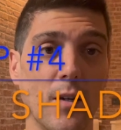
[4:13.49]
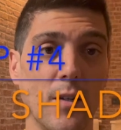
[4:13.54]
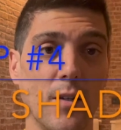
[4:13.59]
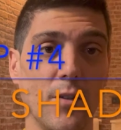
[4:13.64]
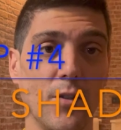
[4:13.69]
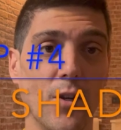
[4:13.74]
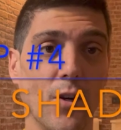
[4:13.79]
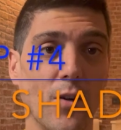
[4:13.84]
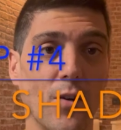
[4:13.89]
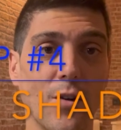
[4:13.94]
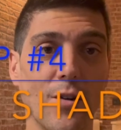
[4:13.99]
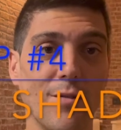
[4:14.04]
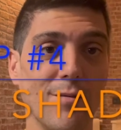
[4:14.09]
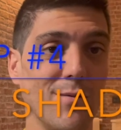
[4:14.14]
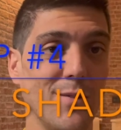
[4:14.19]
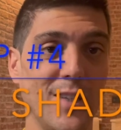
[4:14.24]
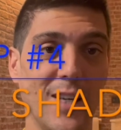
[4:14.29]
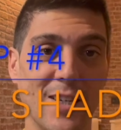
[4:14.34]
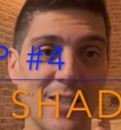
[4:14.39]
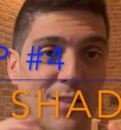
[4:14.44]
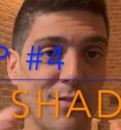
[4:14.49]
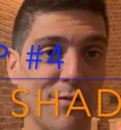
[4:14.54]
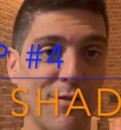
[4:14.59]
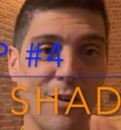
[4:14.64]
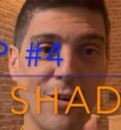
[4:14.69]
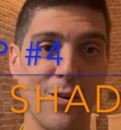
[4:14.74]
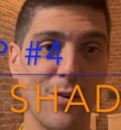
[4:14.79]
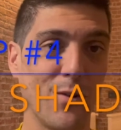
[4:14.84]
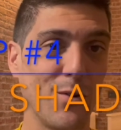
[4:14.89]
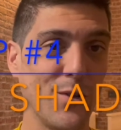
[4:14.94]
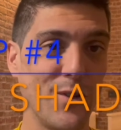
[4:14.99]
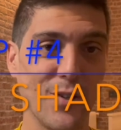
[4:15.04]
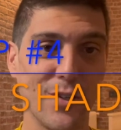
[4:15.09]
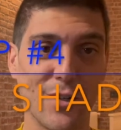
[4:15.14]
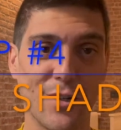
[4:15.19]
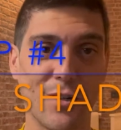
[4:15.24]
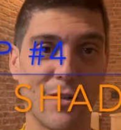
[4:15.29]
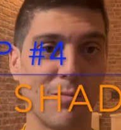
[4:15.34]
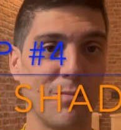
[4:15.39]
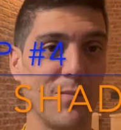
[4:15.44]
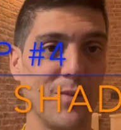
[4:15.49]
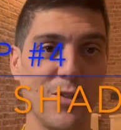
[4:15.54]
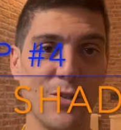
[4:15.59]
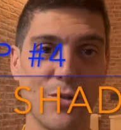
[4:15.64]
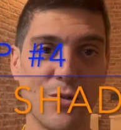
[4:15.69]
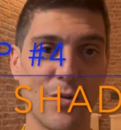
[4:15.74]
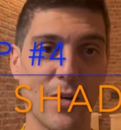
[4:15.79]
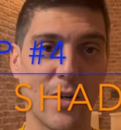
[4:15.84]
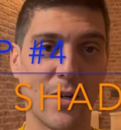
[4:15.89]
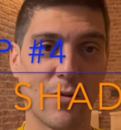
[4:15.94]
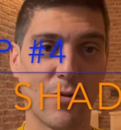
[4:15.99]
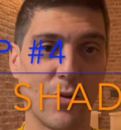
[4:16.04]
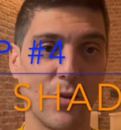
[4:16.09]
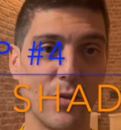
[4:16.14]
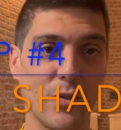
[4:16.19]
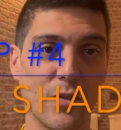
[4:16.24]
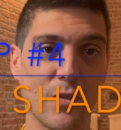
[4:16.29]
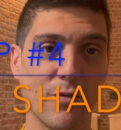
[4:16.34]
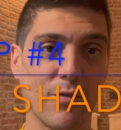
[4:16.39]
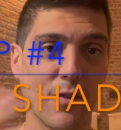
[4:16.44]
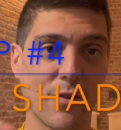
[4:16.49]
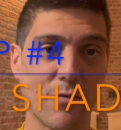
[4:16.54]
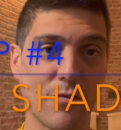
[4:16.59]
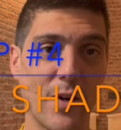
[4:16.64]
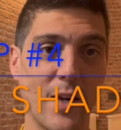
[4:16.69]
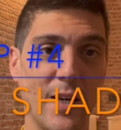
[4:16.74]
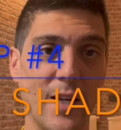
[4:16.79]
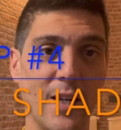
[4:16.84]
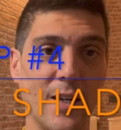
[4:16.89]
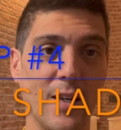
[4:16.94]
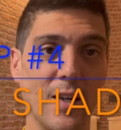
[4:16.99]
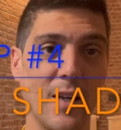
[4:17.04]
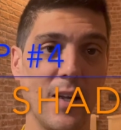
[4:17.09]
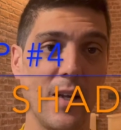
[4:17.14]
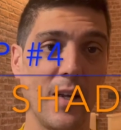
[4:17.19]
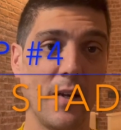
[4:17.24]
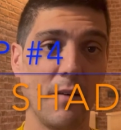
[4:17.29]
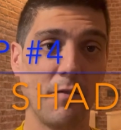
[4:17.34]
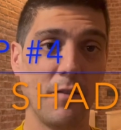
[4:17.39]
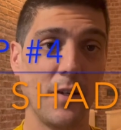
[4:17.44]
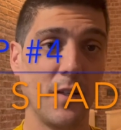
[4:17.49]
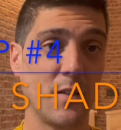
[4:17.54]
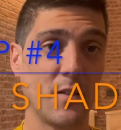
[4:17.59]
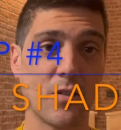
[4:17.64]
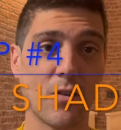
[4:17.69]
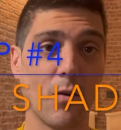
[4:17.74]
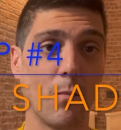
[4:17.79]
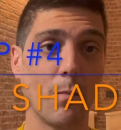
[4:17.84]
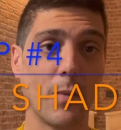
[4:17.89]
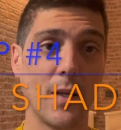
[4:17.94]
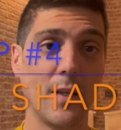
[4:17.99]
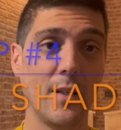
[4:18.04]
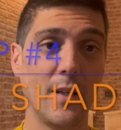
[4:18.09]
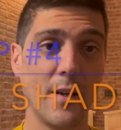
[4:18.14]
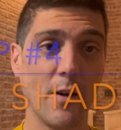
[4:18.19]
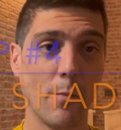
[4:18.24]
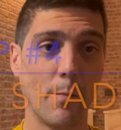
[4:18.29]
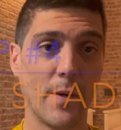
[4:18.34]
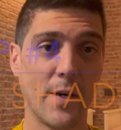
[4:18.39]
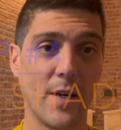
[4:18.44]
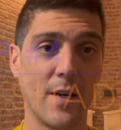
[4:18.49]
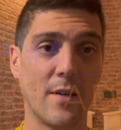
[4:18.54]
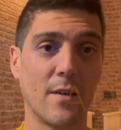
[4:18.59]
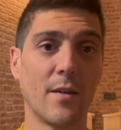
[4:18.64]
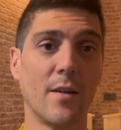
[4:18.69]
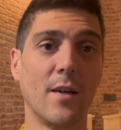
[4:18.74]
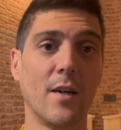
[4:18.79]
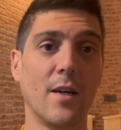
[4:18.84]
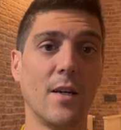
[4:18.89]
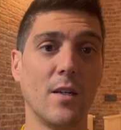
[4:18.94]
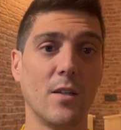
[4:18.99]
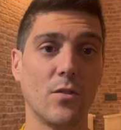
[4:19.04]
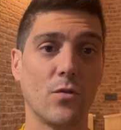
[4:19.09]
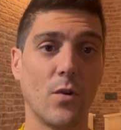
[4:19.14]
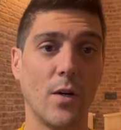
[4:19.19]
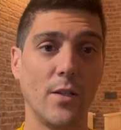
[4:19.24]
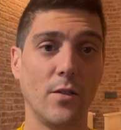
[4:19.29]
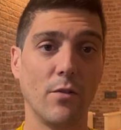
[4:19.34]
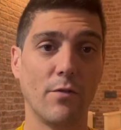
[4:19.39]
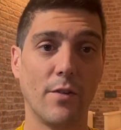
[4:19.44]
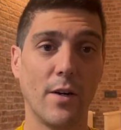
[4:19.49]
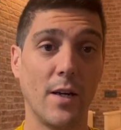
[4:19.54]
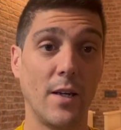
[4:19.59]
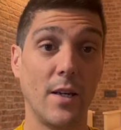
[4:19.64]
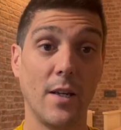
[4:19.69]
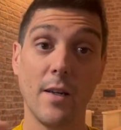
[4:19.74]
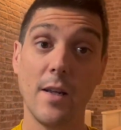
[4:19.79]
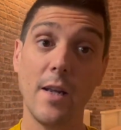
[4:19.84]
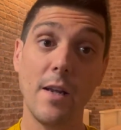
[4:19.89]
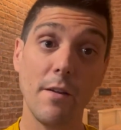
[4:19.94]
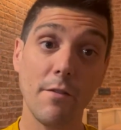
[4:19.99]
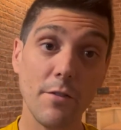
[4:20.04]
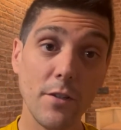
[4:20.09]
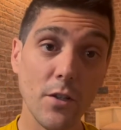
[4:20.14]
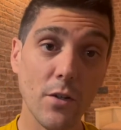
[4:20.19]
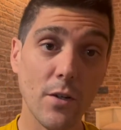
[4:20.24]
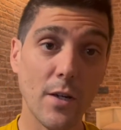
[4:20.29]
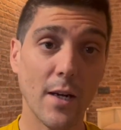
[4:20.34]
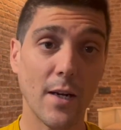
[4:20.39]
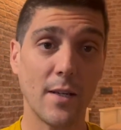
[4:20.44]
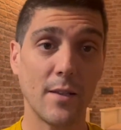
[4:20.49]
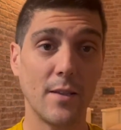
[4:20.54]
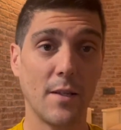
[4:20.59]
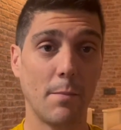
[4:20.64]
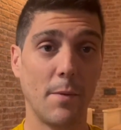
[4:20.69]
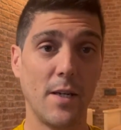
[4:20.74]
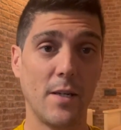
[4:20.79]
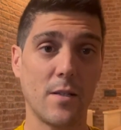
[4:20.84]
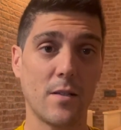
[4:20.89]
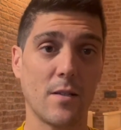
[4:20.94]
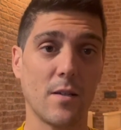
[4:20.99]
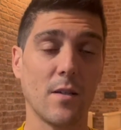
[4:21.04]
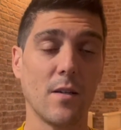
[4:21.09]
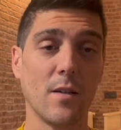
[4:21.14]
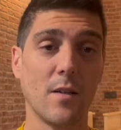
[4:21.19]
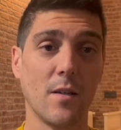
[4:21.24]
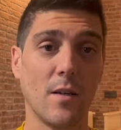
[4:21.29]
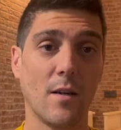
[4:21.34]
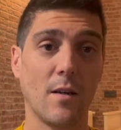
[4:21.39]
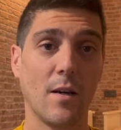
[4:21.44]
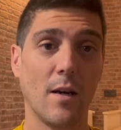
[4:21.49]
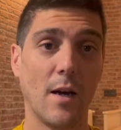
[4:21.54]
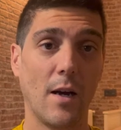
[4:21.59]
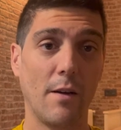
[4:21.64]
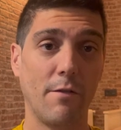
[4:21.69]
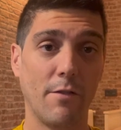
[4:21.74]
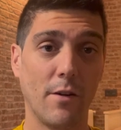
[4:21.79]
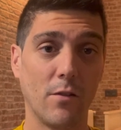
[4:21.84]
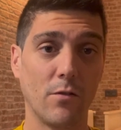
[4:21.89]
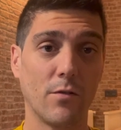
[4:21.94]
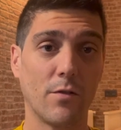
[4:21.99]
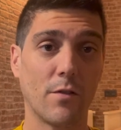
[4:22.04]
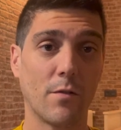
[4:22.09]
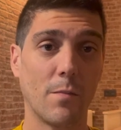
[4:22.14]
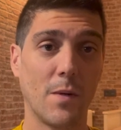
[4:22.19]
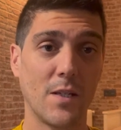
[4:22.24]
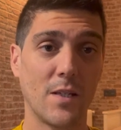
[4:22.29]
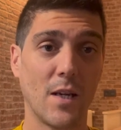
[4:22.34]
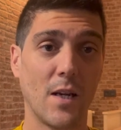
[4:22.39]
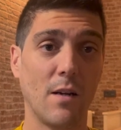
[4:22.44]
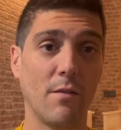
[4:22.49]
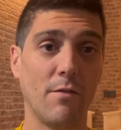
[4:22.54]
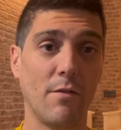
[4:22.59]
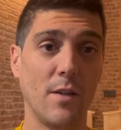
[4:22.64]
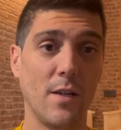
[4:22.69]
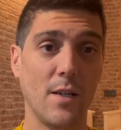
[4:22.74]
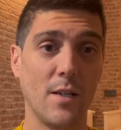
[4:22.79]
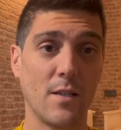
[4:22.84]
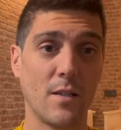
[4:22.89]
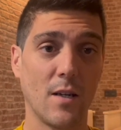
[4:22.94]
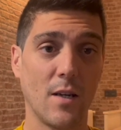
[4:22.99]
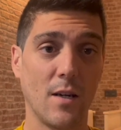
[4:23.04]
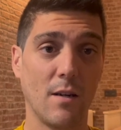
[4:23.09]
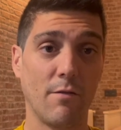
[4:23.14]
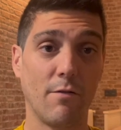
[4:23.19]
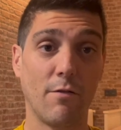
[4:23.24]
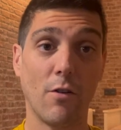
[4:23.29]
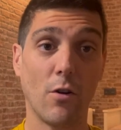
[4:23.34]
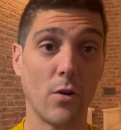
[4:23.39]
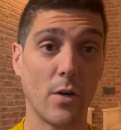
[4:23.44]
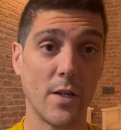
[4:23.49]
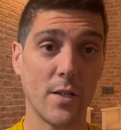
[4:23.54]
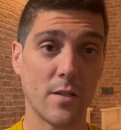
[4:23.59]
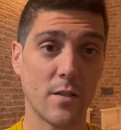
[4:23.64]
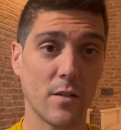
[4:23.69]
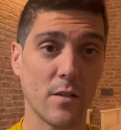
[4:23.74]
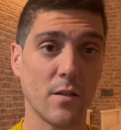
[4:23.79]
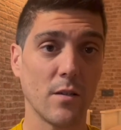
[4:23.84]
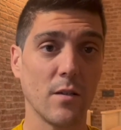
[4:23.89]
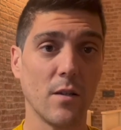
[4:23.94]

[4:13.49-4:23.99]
don't just follow your usual route for running if it's completely open air. Try to find it. If you can, the best I found for myself is a forest